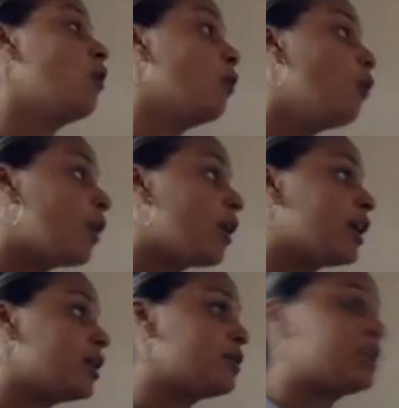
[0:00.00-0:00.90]
or
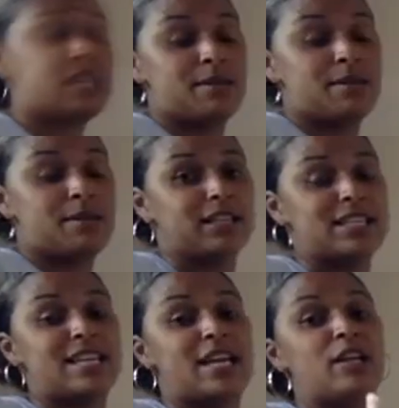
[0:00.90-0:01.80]
you can email
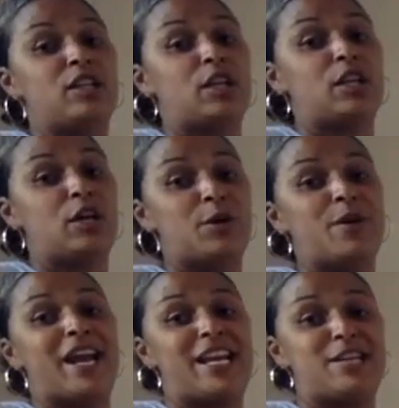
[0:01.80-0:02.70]
us at
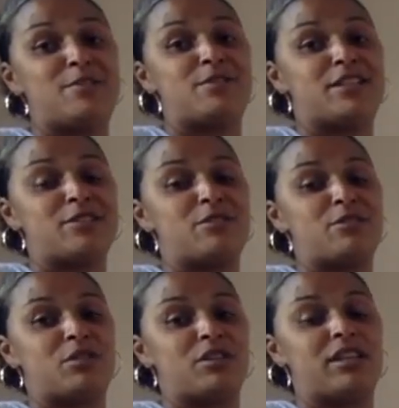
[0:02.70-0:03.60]

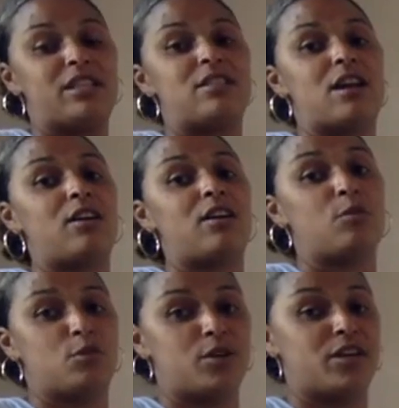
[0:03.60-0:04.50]

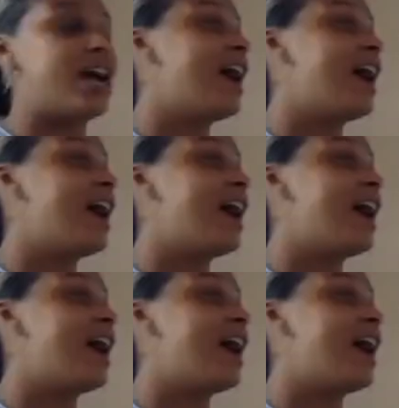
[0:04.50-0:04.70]
hello@826neworleans.org.